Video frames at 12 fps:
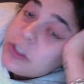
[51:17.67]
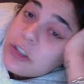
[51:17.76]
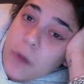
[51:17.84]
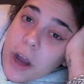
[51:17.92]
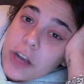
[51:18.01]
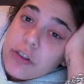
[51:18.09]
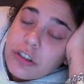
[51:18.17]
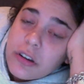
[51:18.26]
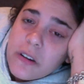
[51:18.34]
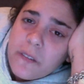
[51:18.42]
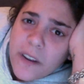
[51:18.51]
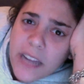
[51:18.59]
is why you shouldn't
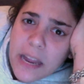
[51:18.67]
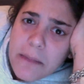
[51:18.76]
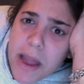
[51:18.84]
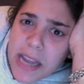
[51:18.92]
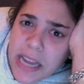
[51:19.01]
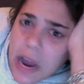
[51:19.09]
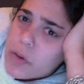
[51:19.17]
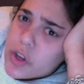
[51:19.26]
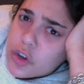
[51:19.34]
fucking make out with your